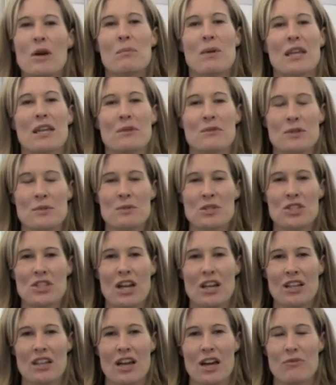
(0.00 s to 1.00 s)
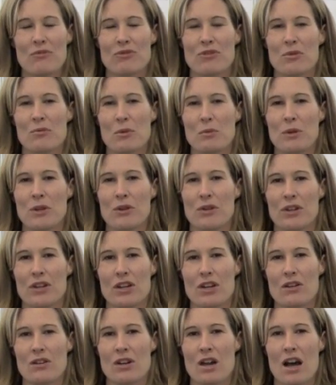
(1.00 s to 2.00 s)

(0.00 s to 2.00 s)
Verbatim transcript: My name is Michelle. I'm from Appirio.